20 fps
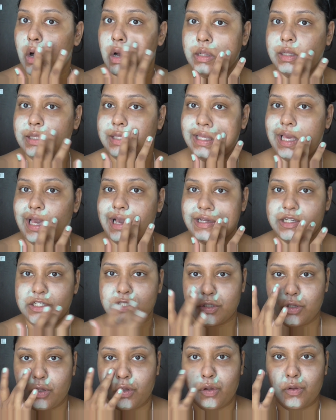on the
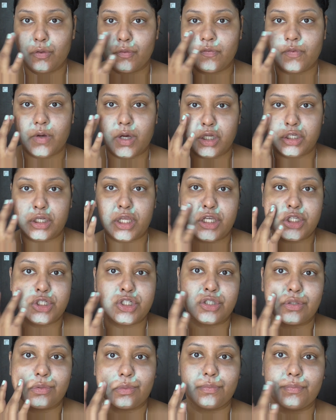actual
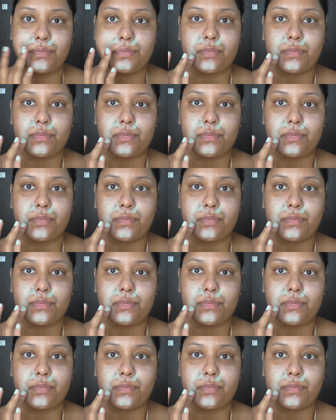foundation.